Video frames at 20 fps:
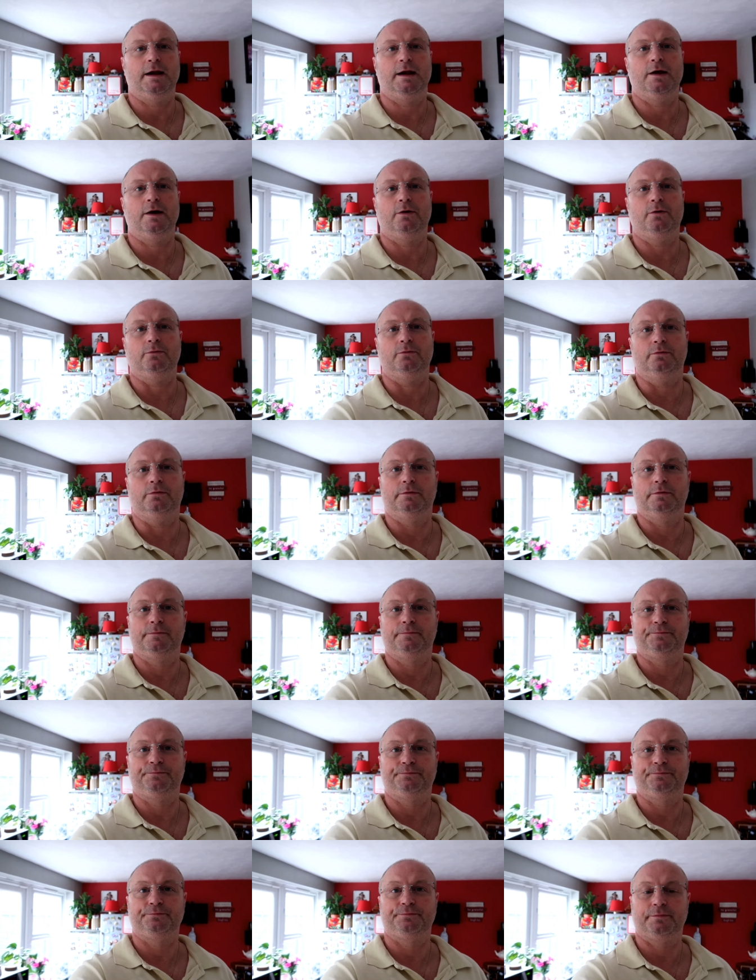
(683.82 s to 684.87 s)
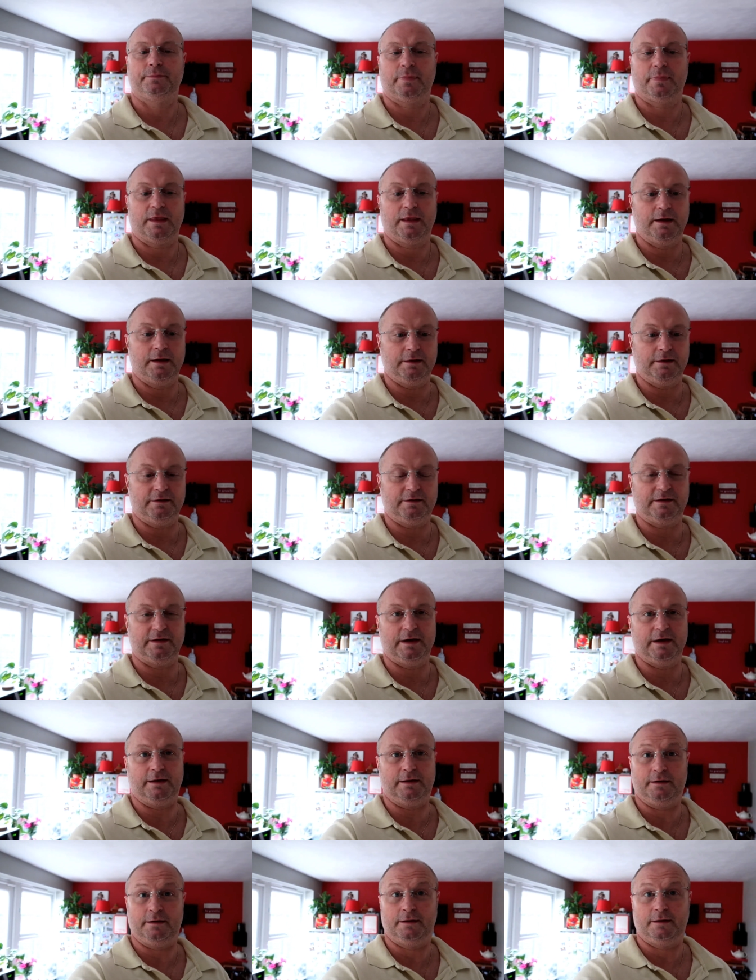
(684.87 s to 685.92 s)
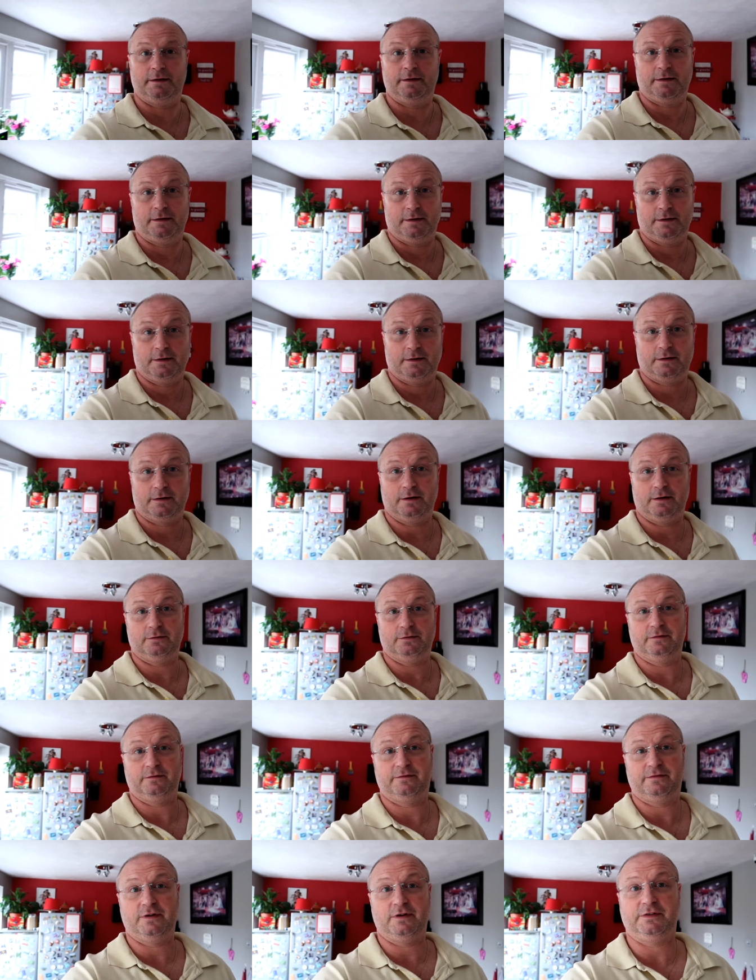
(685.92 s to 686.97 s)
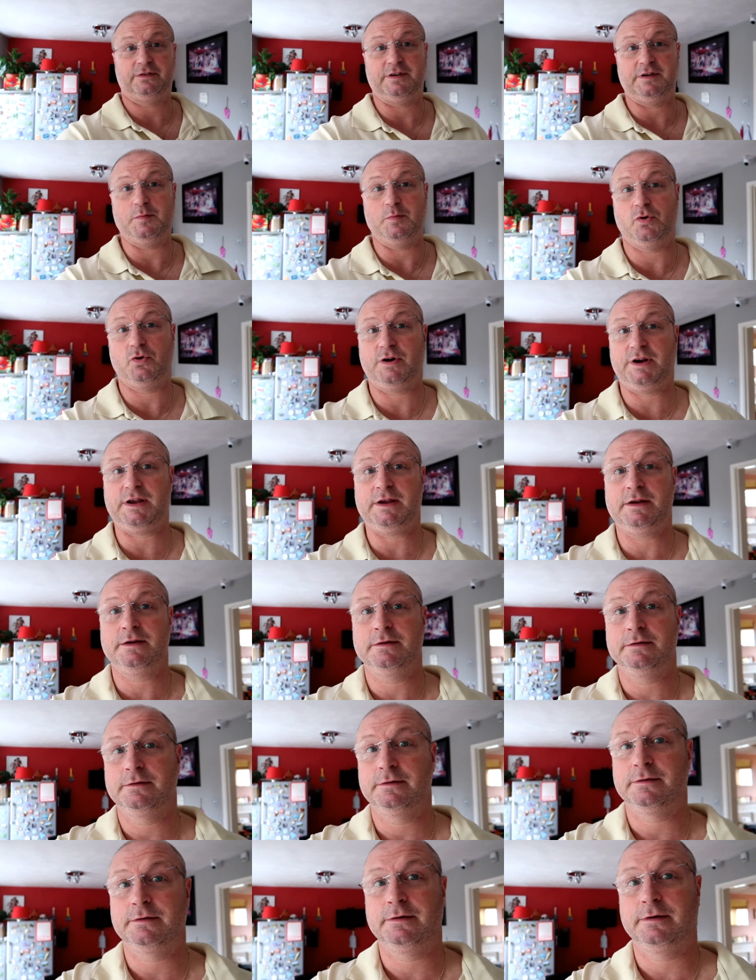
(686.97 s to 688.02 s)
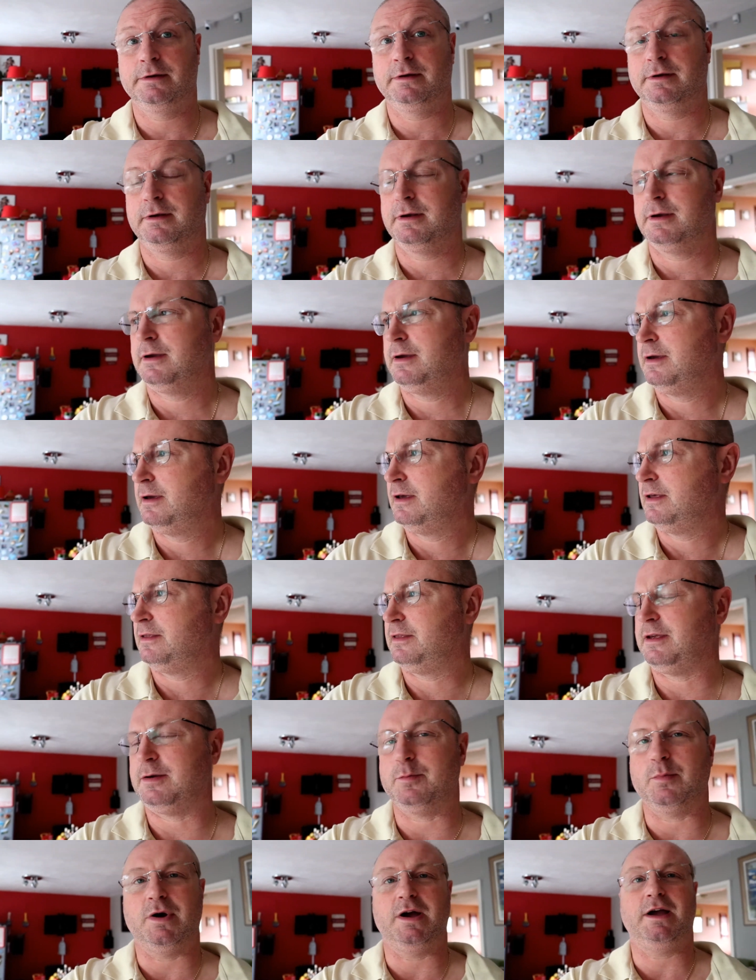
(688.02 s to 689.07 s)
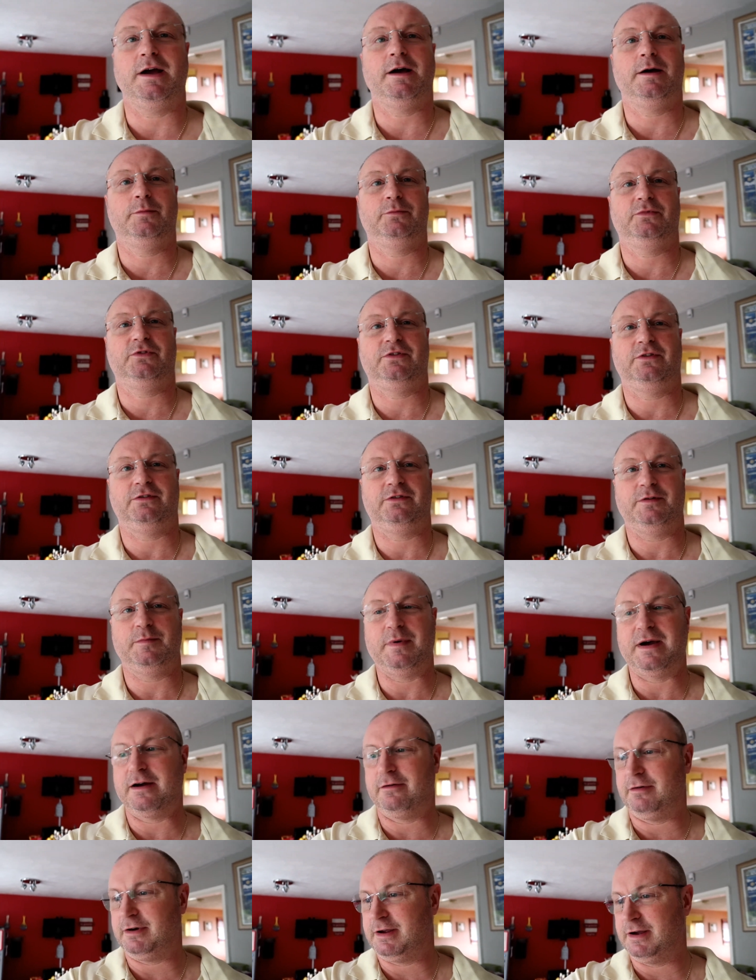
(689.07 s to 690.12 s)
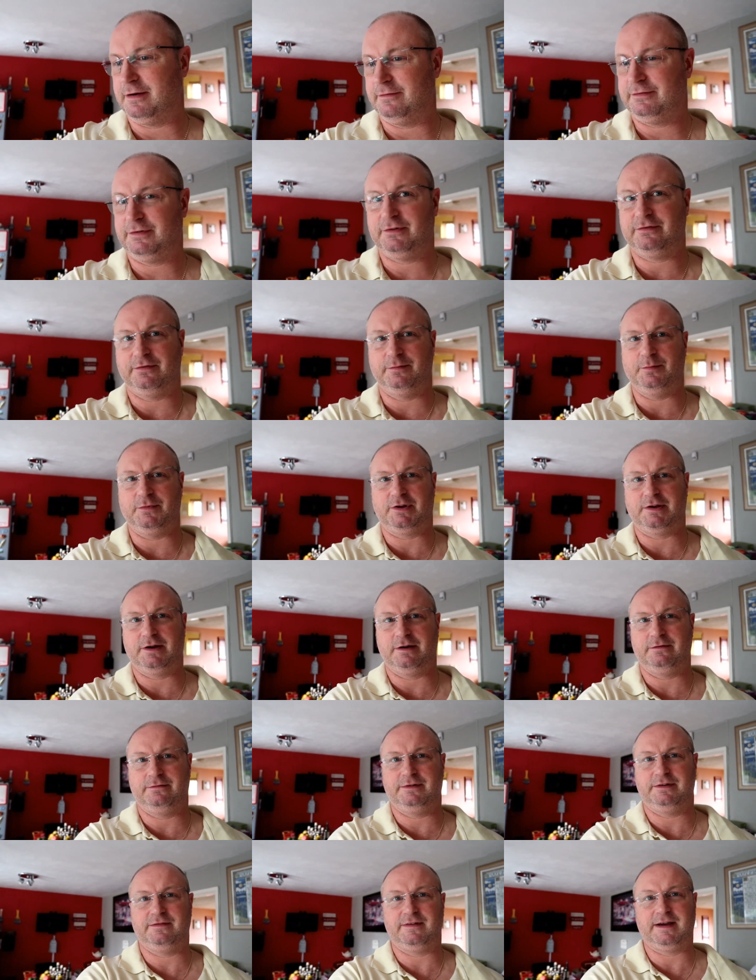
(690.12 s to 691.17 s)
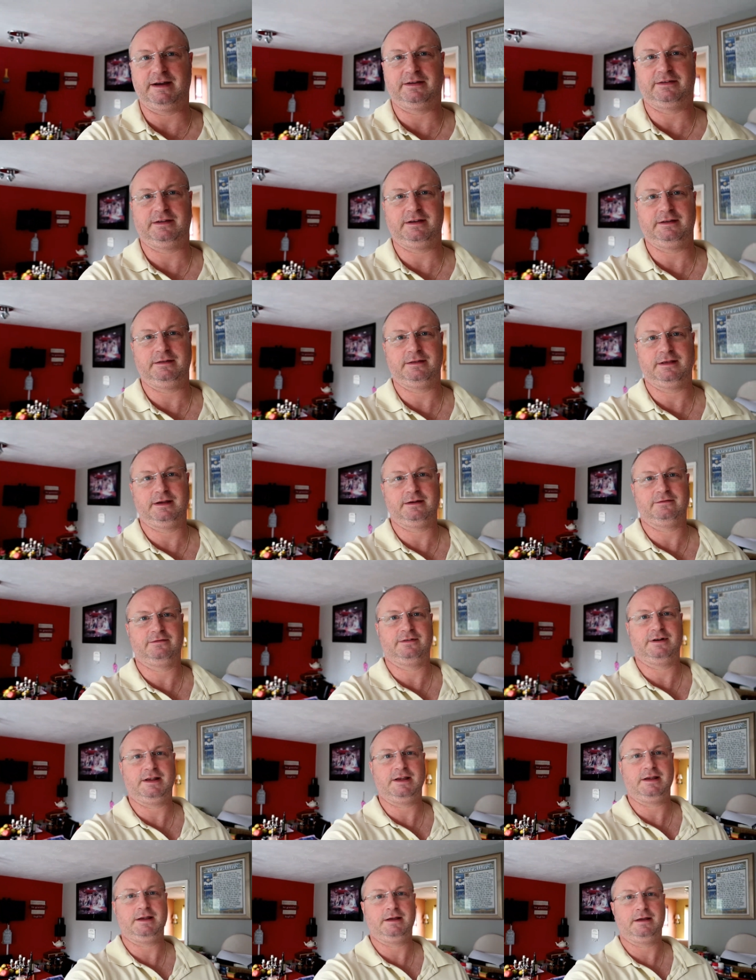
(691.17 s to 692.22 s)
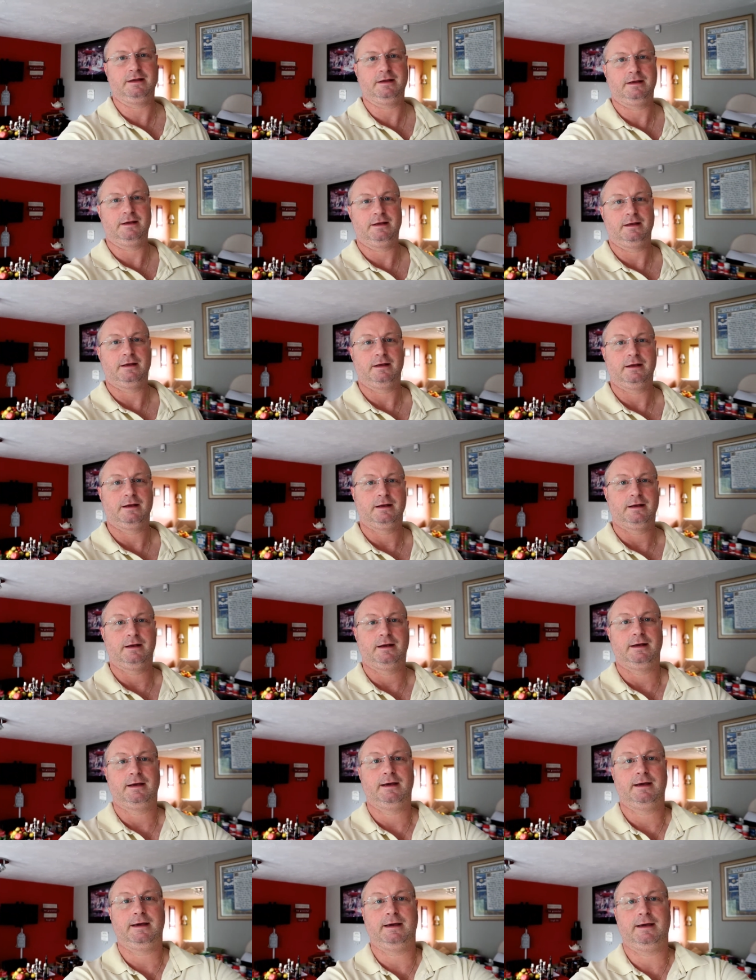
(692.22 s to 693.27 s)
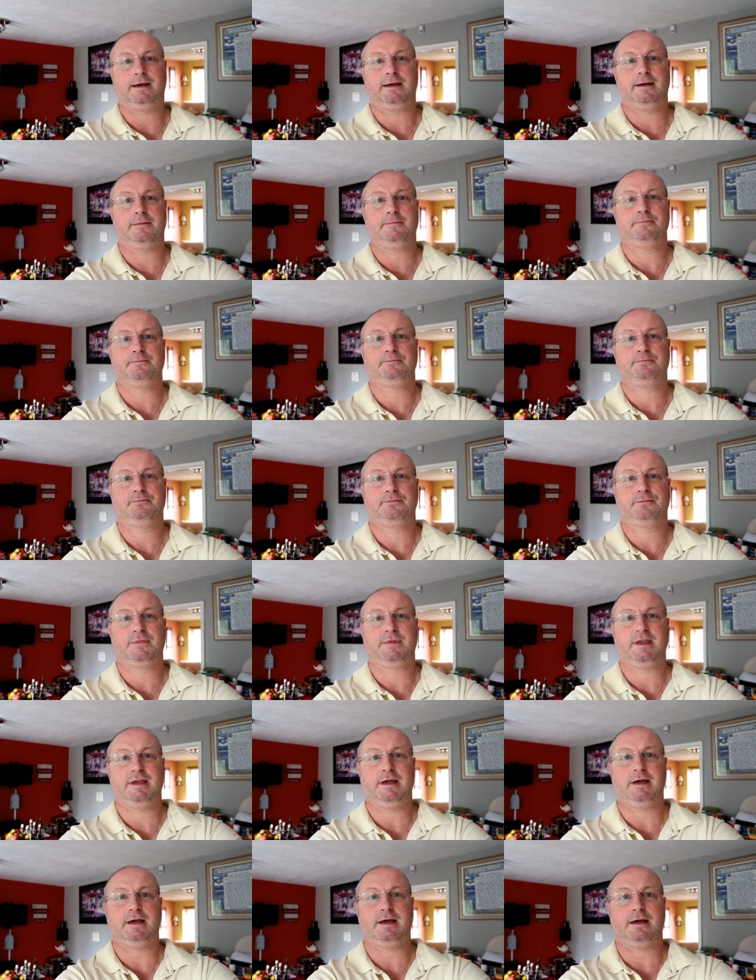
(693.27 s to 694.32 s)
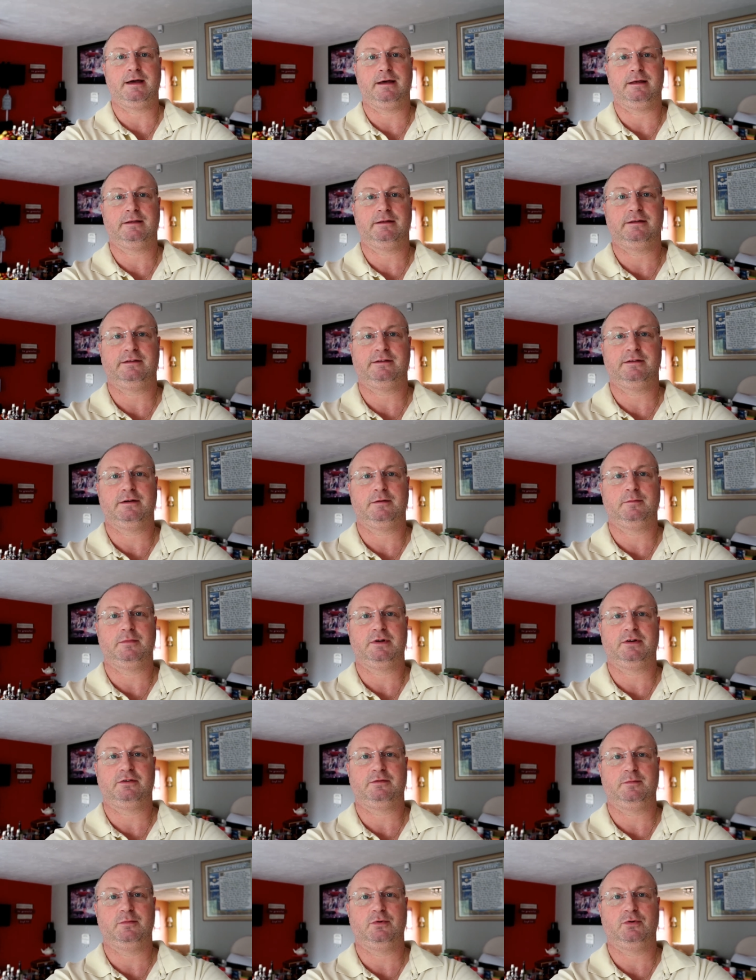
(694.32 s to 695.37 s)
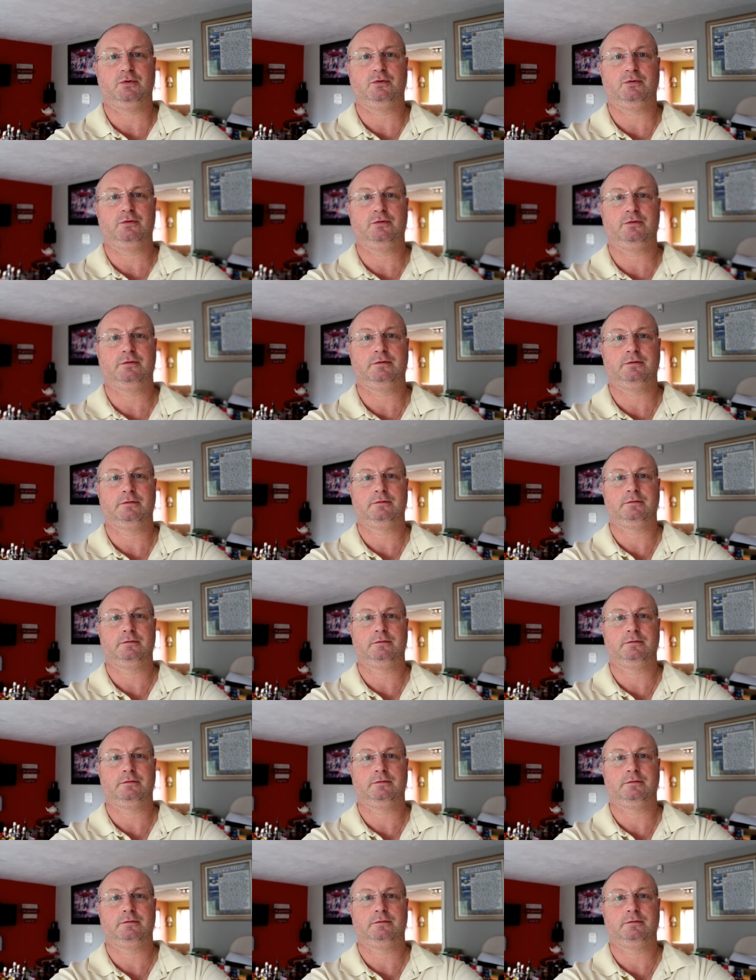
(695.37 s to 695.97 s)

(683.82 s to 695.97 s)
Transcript: hello it's a cold and frosty morning I think my arm's just about recovered from the COVID vaccine thankfully um, yeah there's not much more